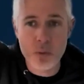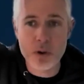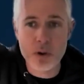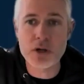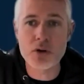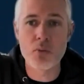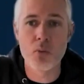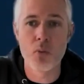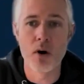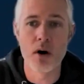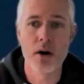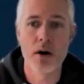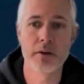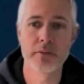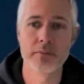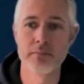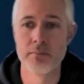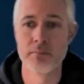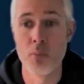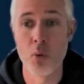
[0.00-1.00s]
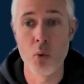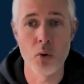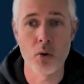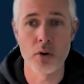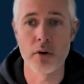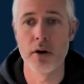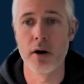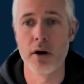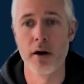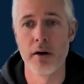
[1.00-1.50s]
what do you want
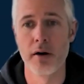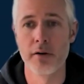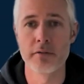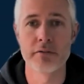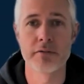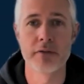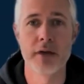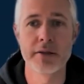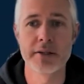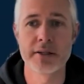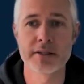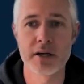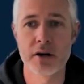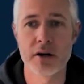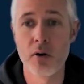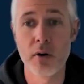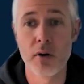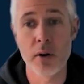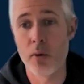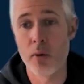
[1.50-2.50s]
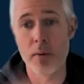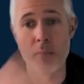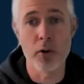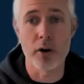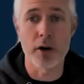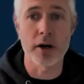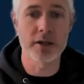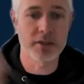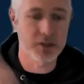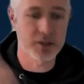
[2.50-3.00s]
more of? And they said, oh, I want
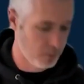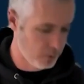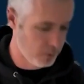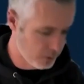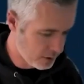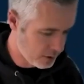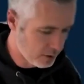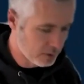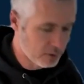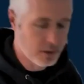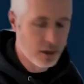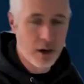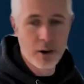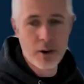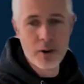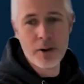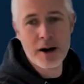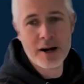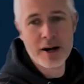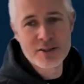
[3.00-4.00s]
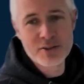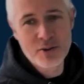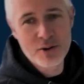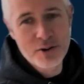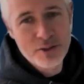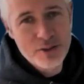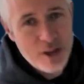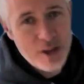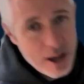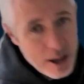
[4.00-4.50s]
more customers. And so I sort
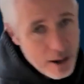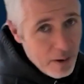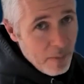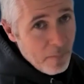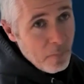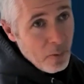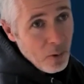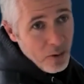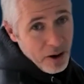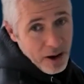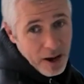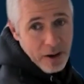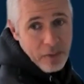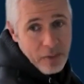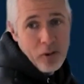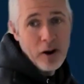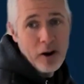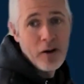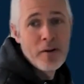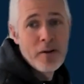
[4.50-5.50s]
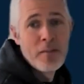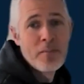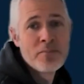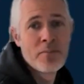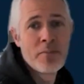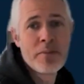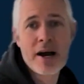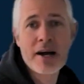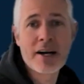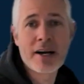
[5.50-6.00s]
of thought, okay, well,
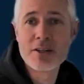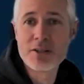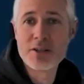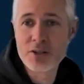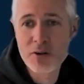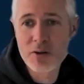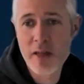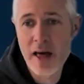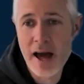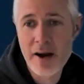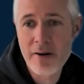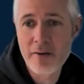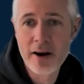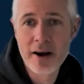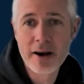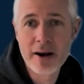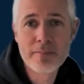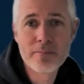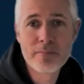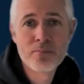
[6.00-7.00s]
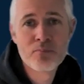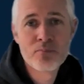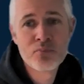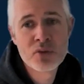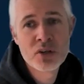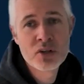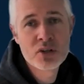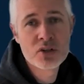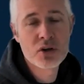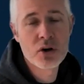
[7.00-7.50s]
maybe I can do that, right?
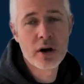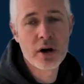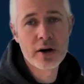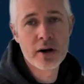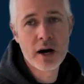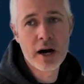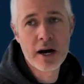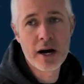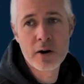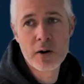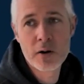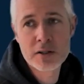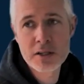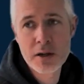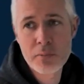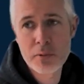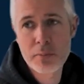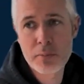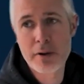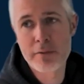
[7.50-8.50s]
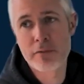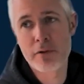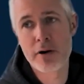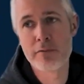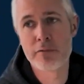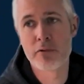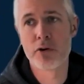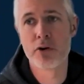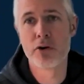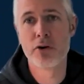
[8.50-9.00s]
So I hooked up with my
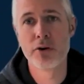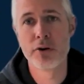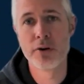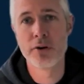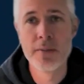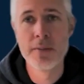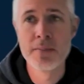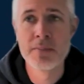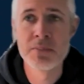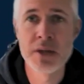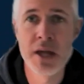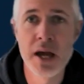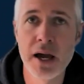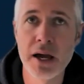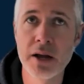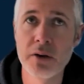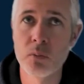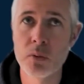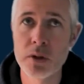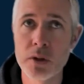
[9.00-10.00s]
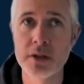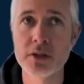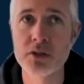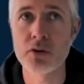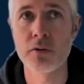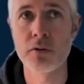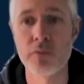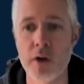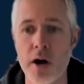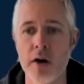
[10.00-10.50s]
friend Varun, and we
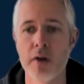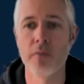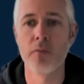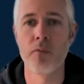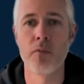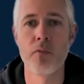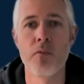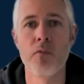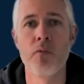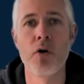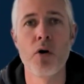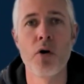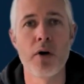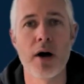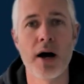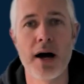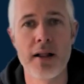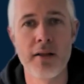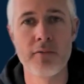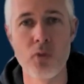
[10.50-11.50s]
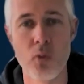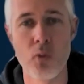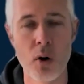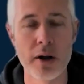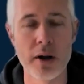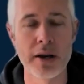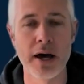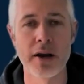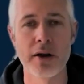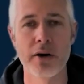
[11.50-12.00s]
sort of wrote HighLevel
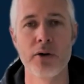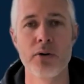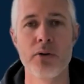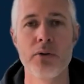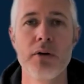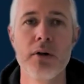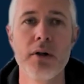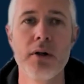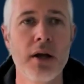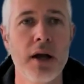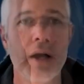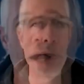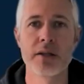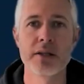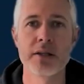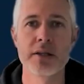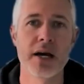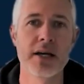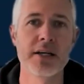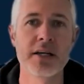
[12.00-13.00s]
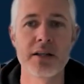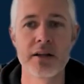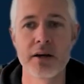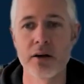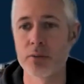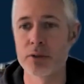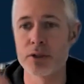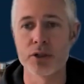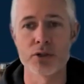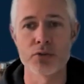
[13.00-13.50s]
1.0. And the idea there
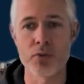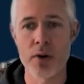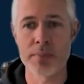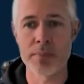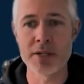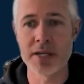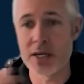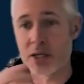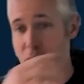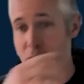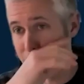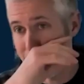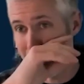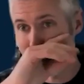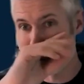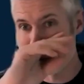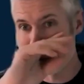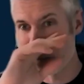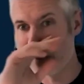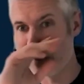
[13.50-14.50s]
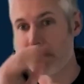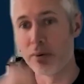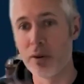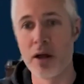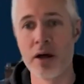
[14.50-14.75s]
was just reputation management